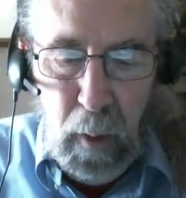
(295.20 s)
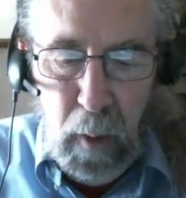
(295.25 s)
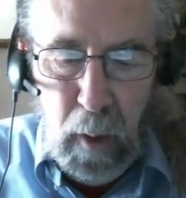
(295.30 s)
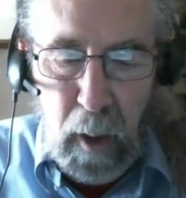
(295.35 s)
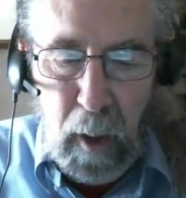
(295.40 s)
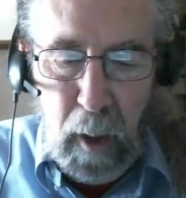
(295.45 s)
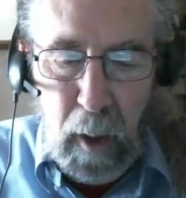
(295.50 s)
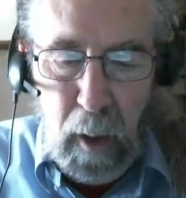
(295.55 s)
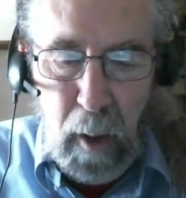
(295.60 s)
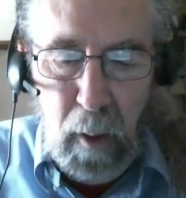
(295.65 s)

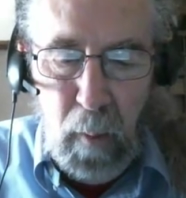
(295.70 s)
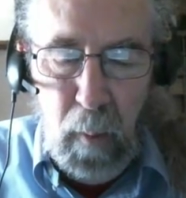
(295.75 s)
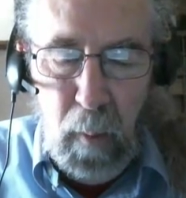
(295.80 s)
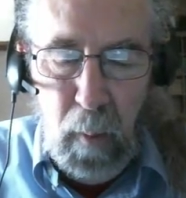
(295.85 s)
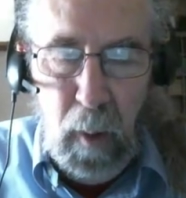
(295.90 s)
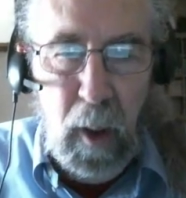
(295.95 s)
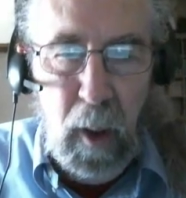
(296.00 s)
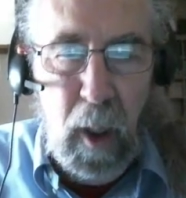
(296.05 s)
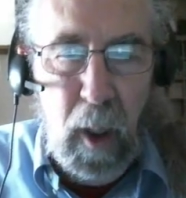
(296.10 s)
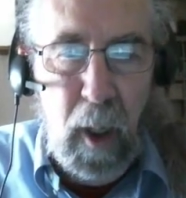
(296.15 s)

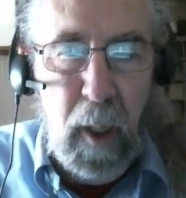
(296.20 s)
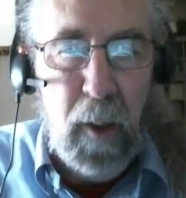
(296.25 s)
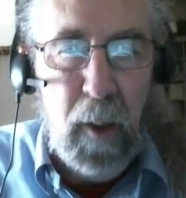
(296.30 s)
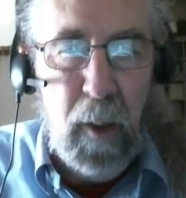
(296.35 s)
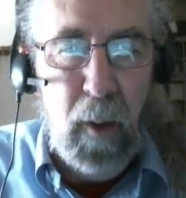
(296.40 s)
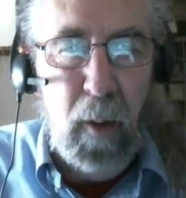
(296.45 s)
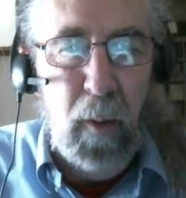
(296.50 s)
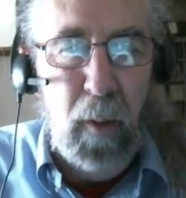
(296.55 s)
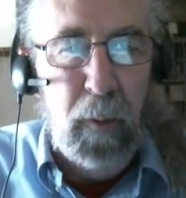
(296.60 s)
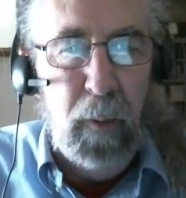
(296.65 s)
rely
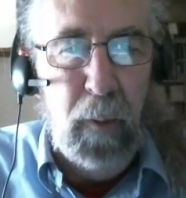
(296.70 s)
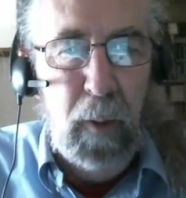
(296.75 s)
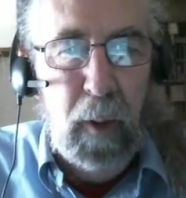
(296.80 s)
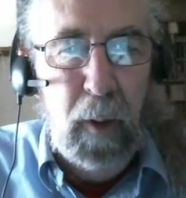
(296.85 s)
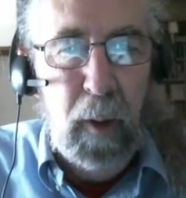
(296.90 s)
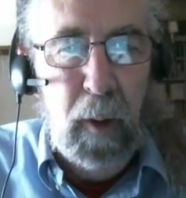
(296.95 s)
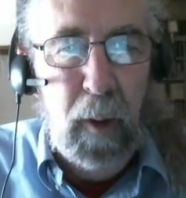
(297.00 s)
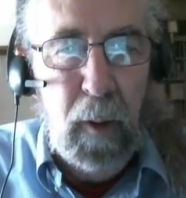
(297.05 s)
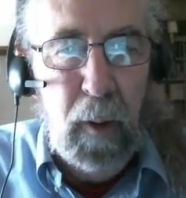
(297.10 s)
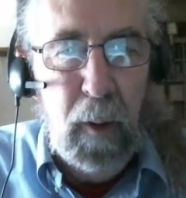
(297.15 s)
on
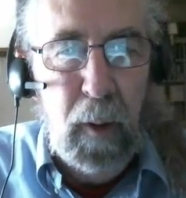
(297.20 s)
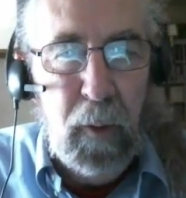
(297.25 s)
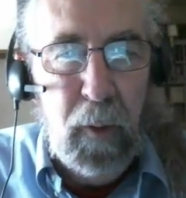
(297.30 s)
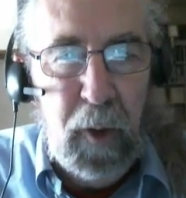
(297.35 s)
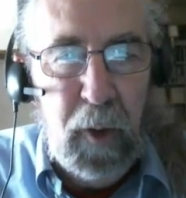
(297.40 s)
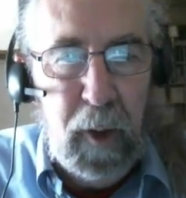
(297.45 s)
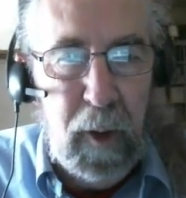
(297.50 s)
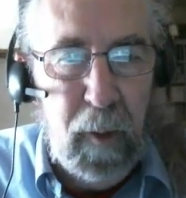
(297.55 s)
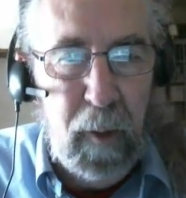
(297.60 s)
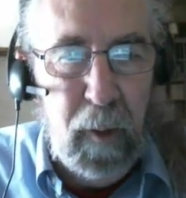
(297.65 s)

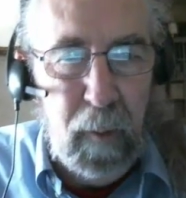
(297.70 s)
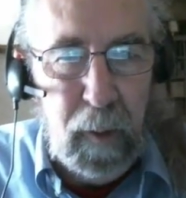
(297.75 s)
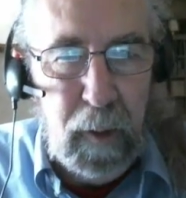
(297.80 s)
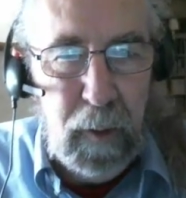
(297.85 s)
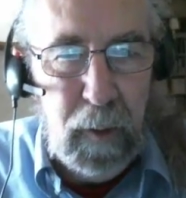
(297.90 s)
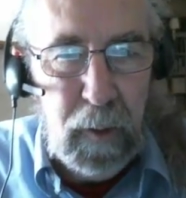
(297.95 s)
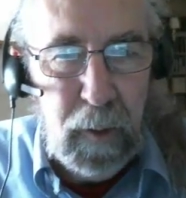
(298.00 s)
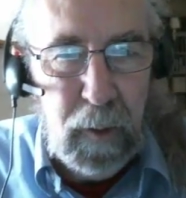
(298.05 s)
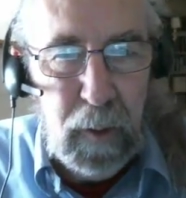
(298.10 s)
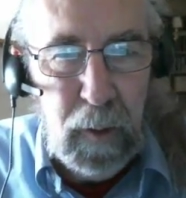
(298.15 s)

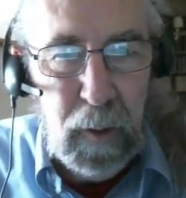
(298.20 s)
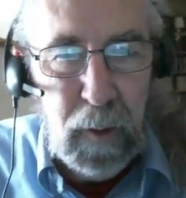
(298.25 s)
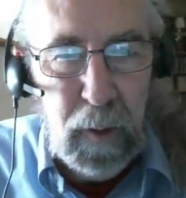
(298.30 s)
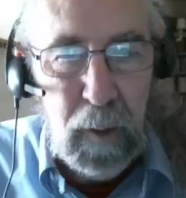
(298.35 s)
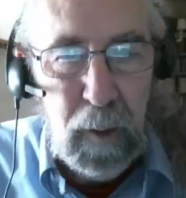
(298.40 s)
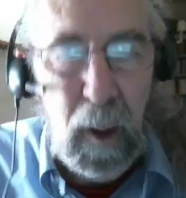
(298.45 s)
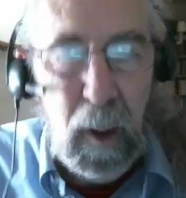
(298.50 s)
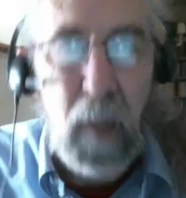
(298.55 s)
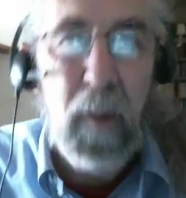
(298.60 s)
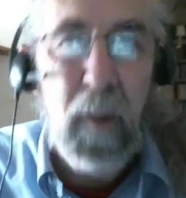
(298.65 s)
theories
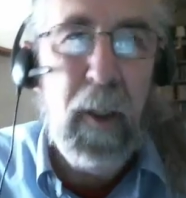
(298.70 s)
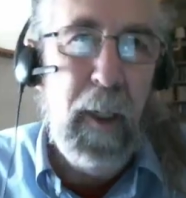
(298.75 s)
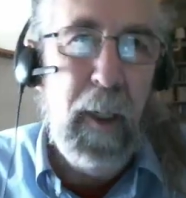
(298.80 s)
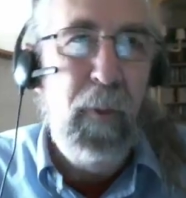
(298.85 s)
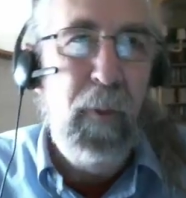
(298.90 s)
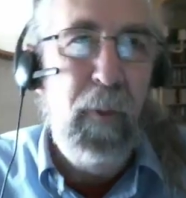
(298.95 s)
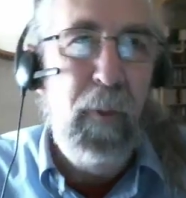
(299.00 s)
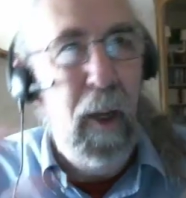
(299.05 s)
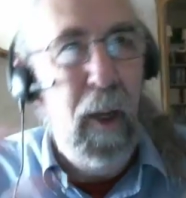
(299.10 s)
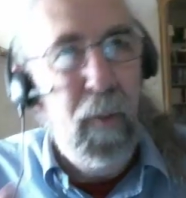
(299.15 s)
Okay,
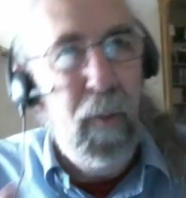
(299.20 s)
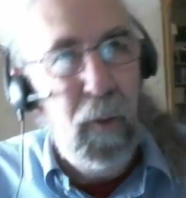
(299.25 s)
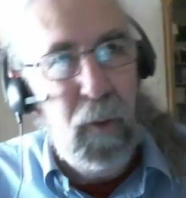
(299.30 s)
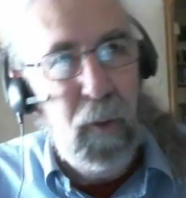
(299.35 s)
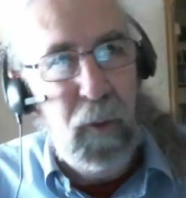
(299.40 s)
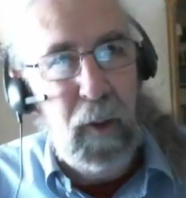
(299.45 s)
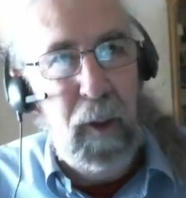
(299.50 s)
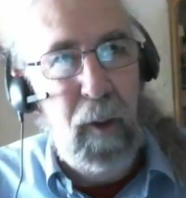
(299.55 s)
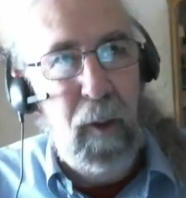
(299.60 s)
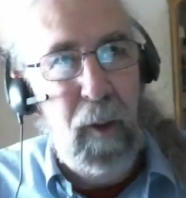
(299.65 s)
if you have a
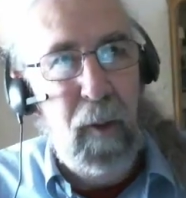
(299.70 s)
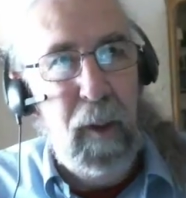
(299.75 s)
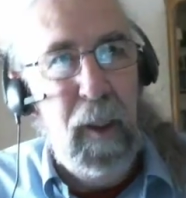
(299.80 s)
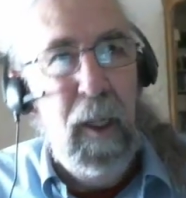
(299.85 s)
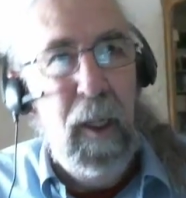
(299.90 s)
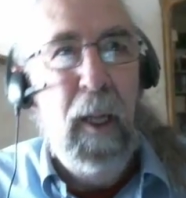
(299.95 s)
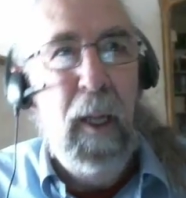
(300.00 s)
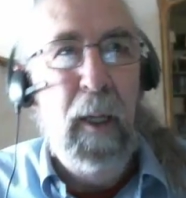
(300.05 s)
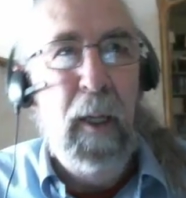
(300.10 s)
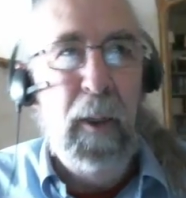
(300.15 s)
theory
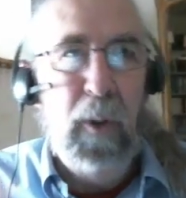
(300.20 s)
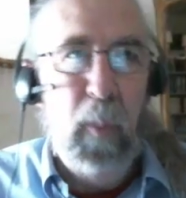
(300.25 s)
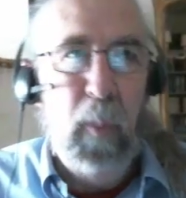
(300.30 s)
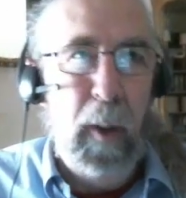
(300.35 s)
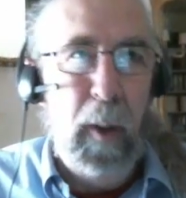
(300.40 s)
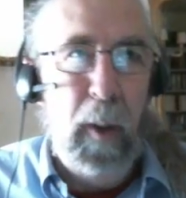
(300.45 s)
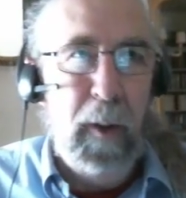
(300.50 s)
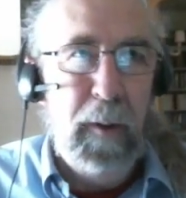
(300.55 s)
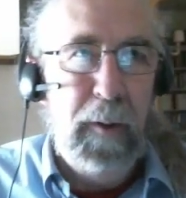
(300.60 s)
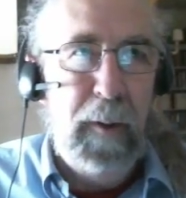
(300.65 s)
and it's
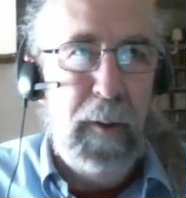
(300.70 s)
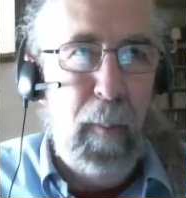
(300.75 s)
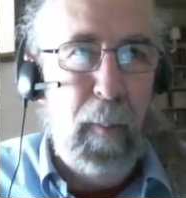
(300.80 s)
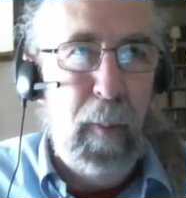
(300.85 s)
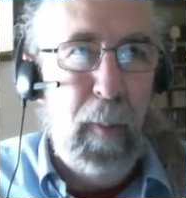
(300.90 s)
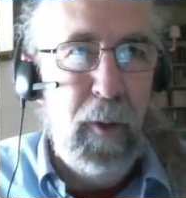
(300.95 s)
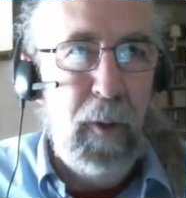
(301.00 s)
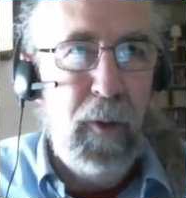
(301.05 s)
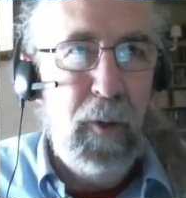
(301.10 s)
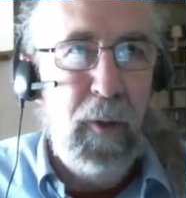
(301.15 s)
well
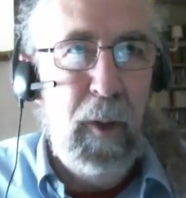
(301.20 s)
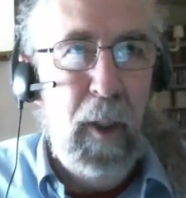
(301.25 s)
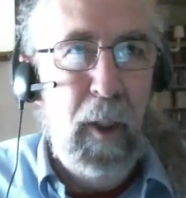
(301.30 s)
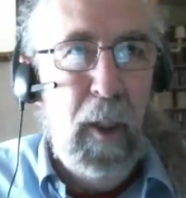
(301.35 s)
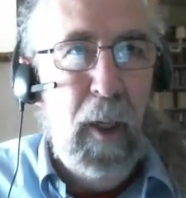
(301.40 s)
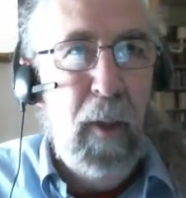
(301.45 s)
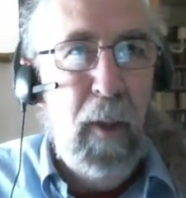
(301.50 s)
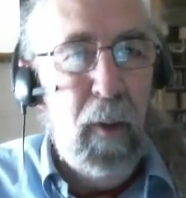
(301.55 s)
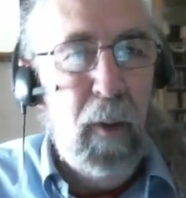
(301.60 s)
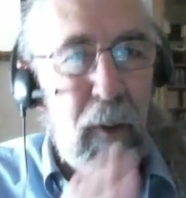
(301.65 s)
established,
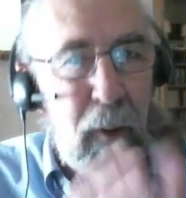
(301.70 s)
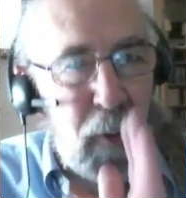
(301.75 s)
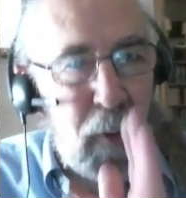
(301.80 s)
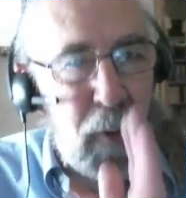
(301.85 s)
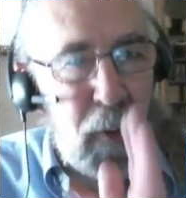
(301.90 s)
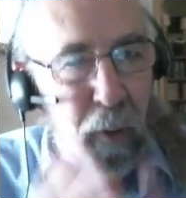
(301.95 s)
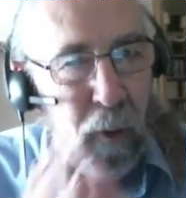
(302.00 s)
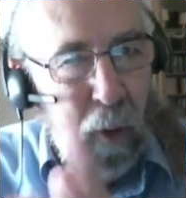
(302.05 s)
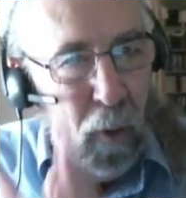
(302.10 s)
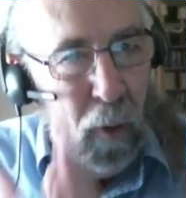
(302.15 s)
there are
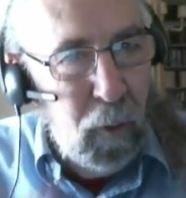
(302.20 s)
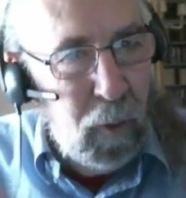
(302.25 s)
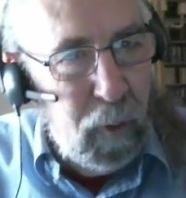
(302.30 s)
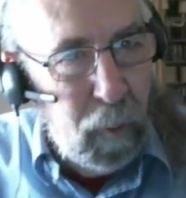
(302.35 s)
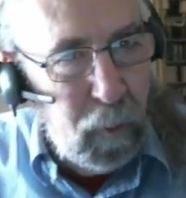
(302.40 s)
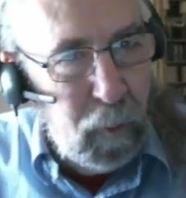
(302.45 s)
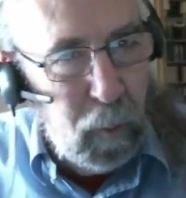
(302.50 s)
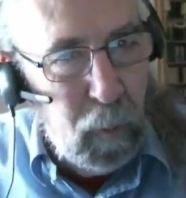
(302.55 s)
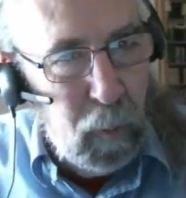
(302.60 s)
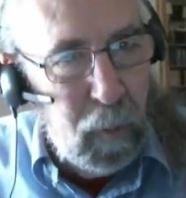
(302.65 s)
different
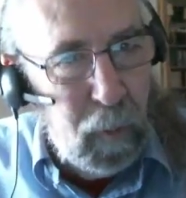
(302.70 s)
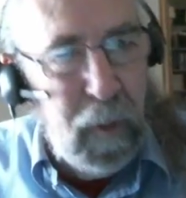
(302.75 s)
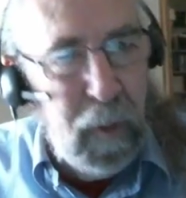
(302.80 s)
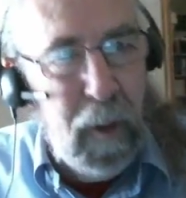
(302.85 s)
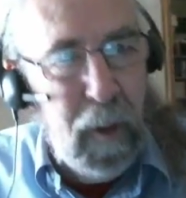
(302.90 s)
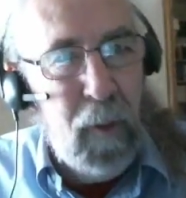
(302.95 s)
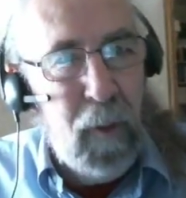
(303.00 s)
concepts within that